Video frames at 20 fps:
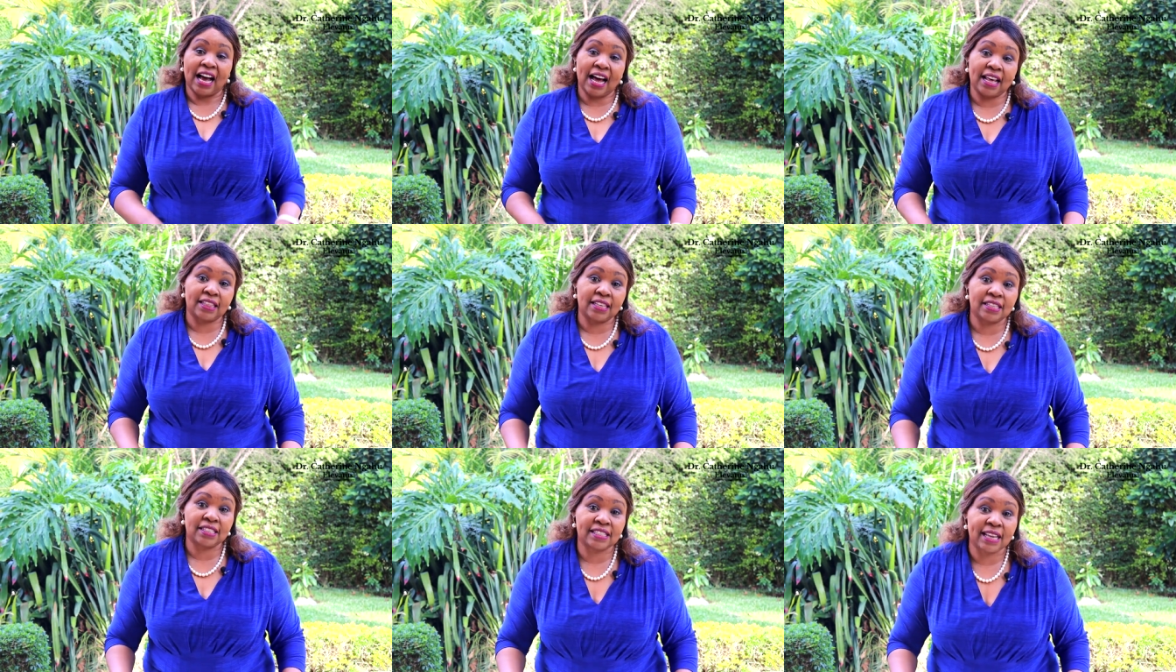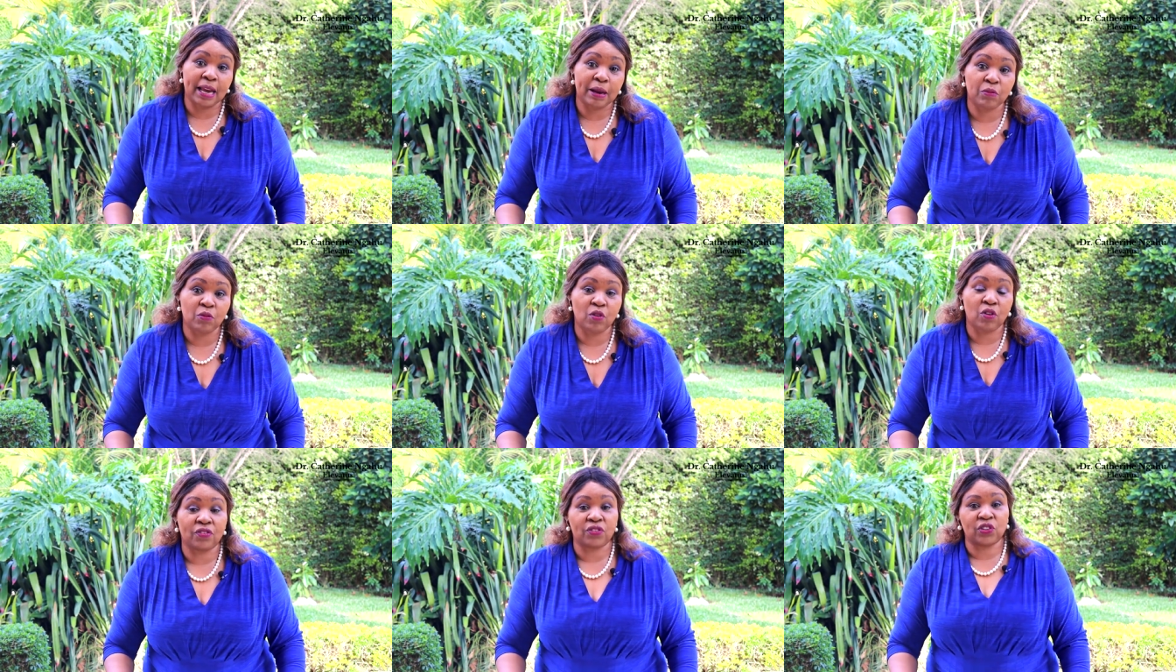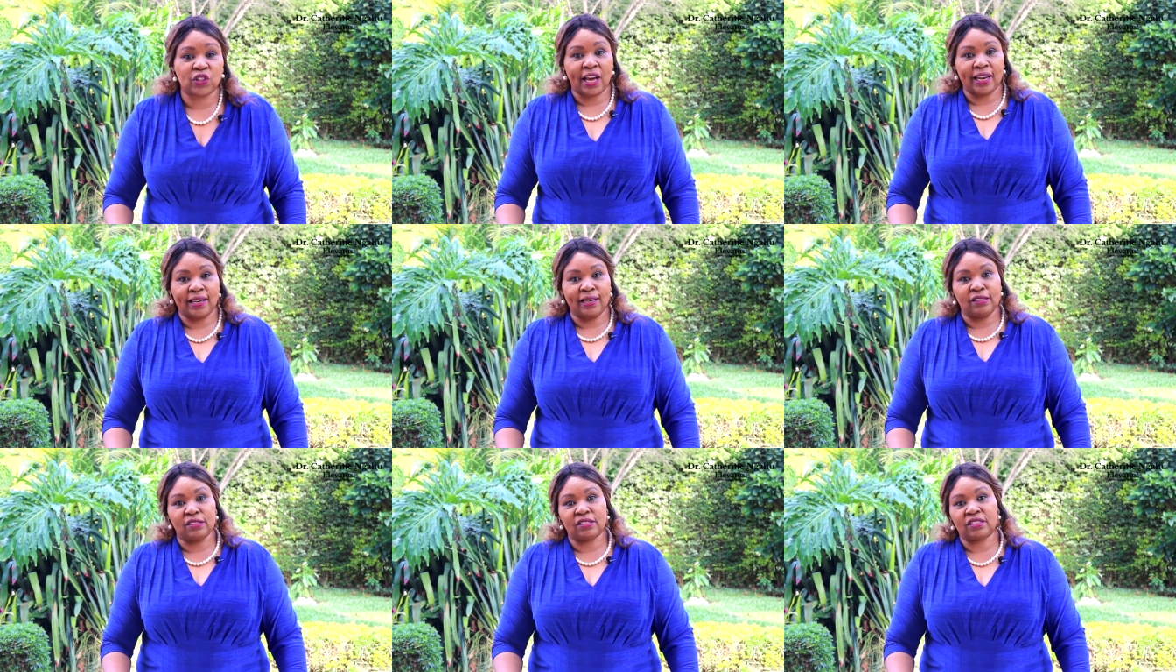at this time of
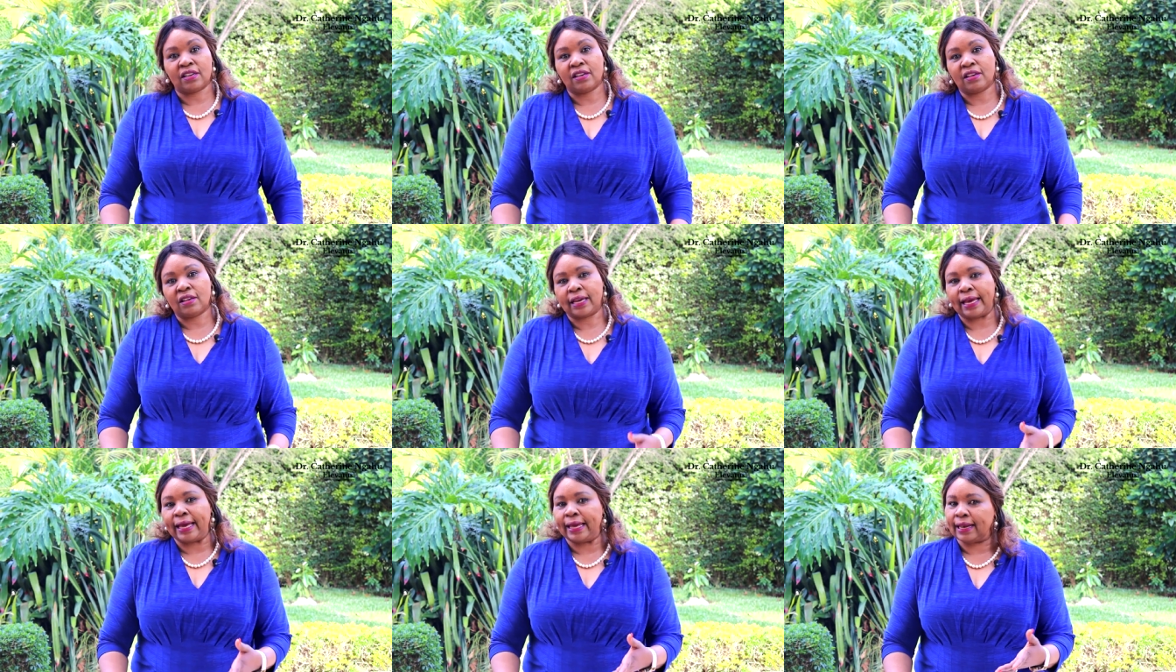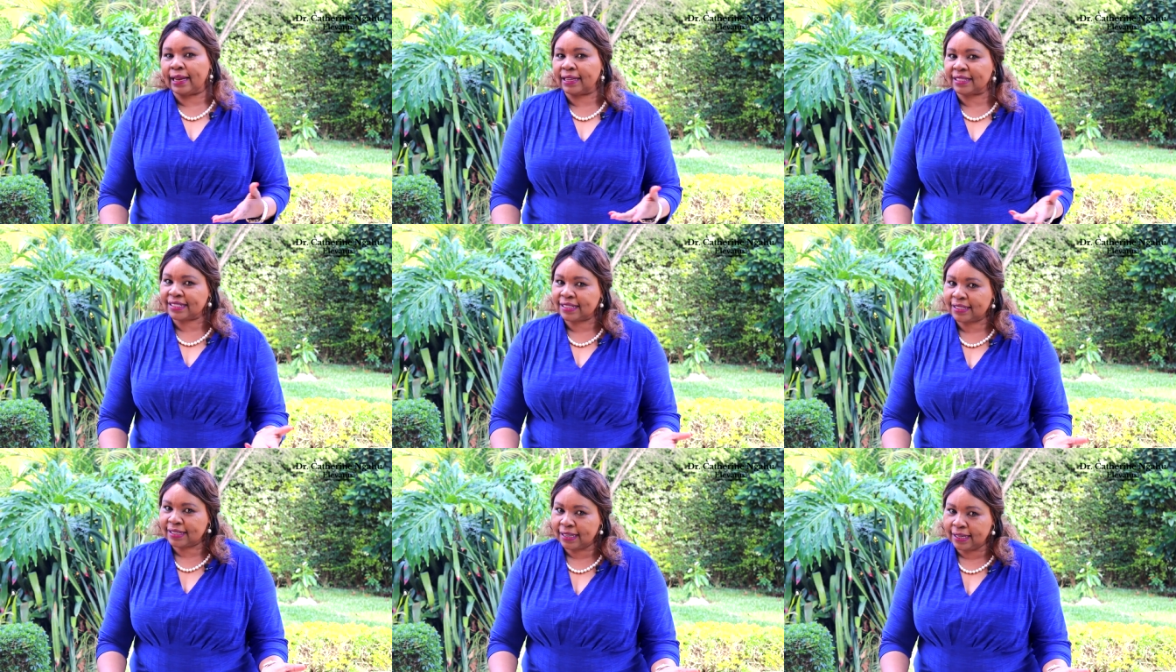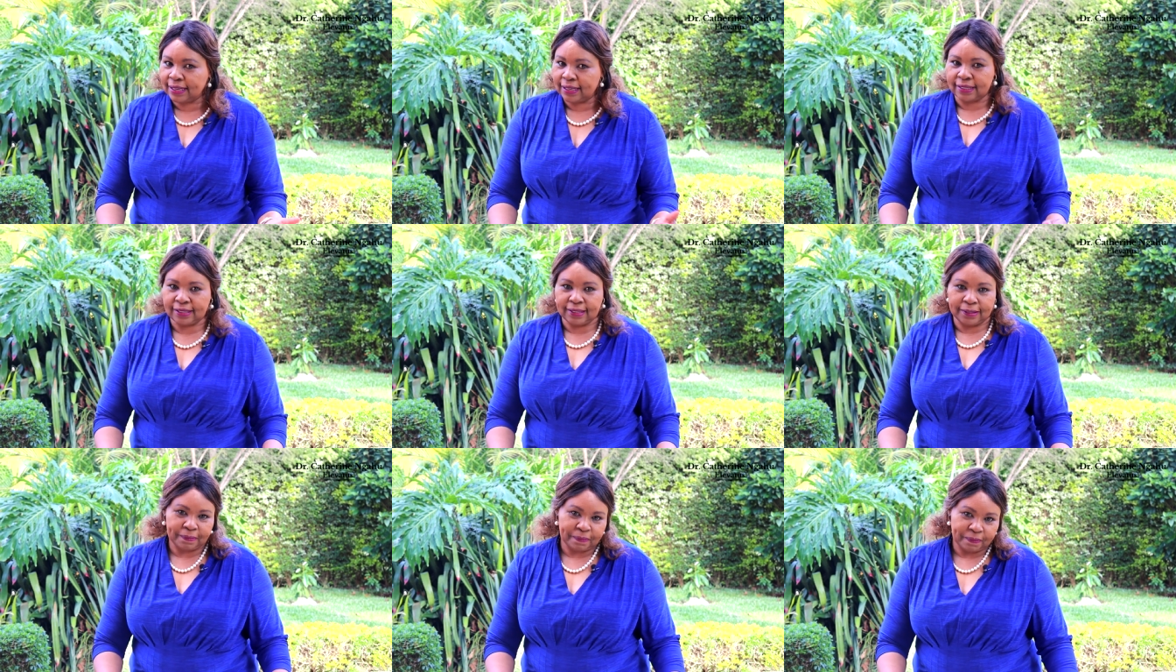challenge and
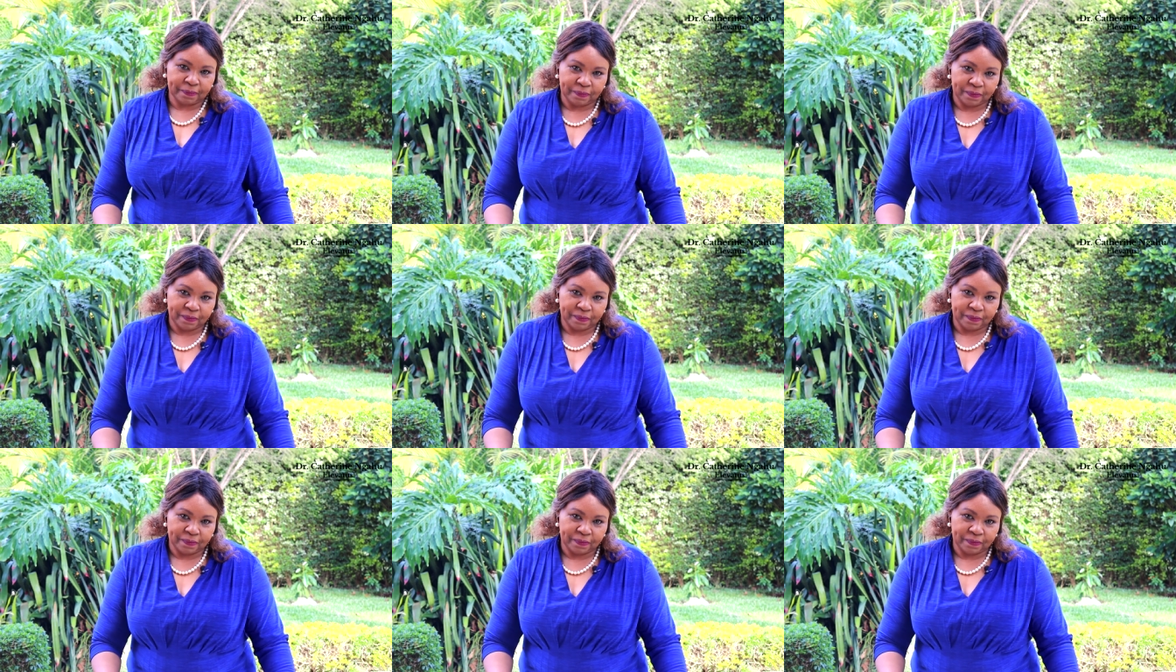uncertainty.